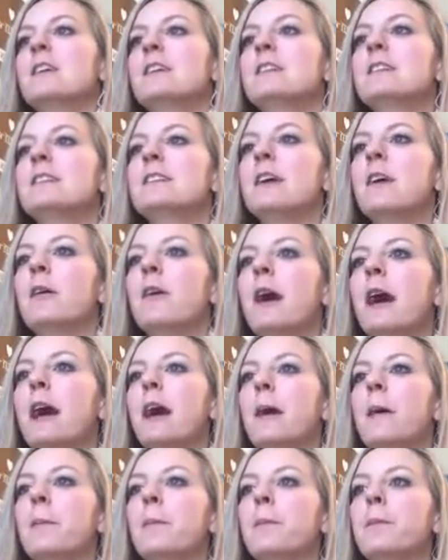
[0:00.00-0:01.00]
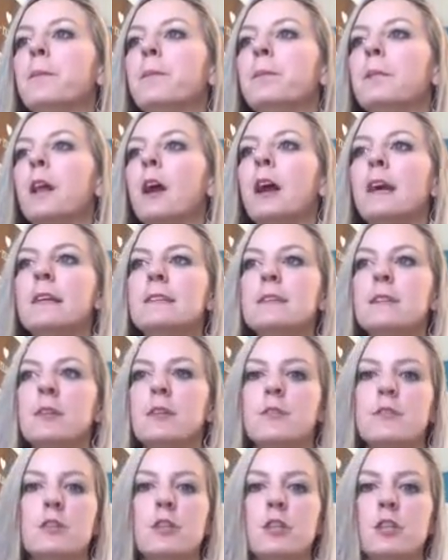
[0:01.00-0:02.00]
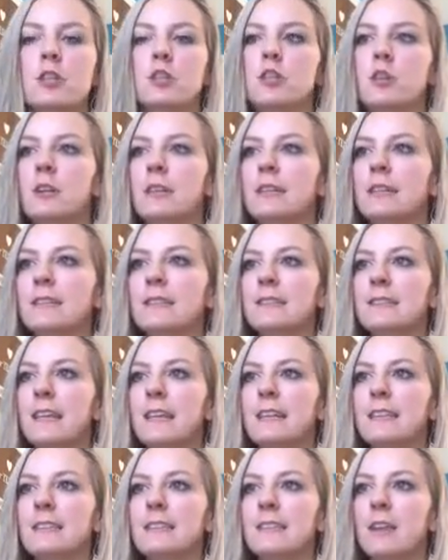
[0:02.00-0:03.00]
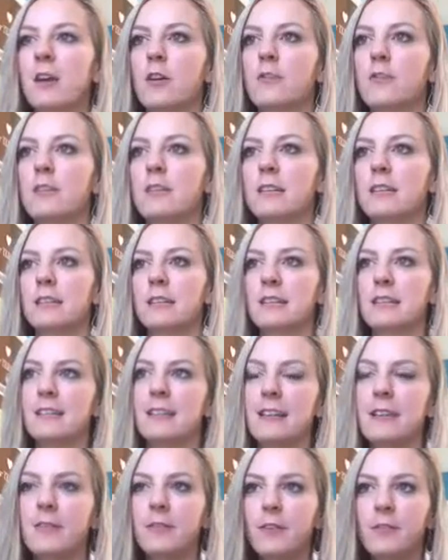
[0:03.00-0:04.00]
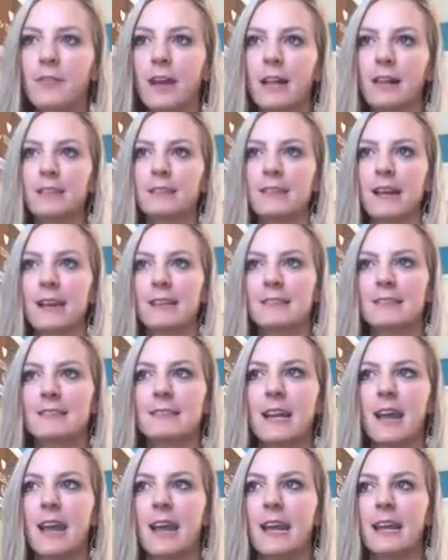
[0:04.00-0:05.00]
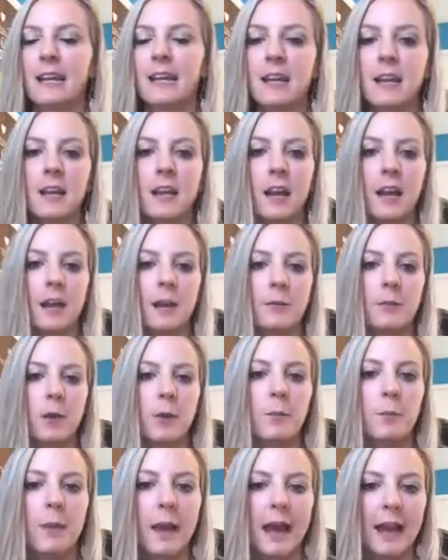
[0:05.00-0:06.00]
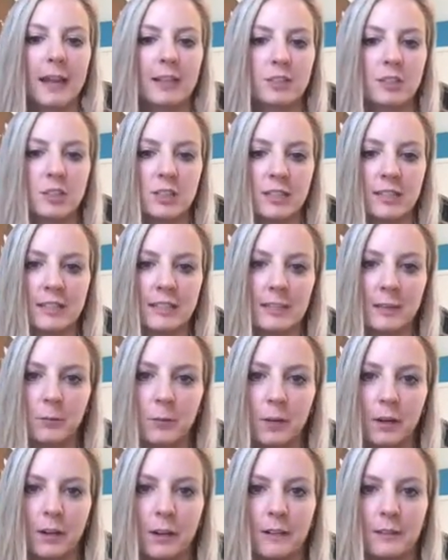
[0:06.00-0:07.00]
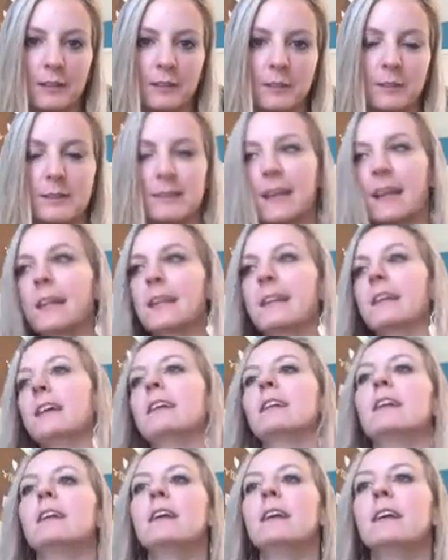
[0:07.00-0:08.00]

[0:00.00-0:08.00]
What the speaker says: So, all right, so if you just joined us, let us know if you did anything for Valentine's Day. No bashing anyone. Don't say that